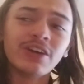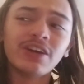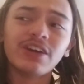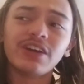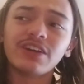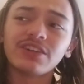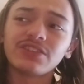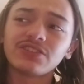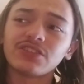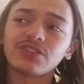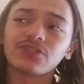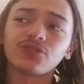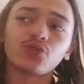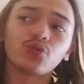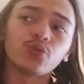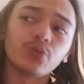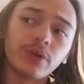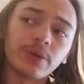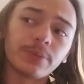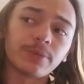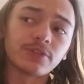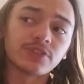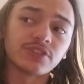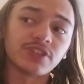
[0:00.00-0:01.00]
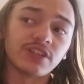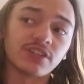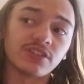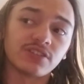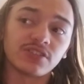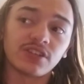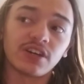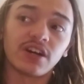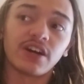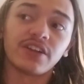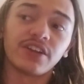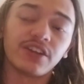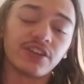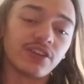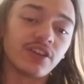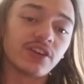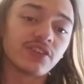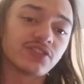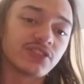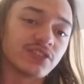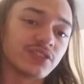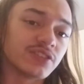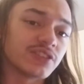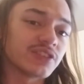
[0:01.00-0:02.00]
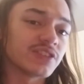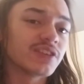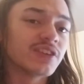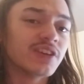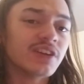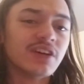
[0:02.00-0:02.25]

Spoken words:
It's a sweeper chainsaw, and it doesn't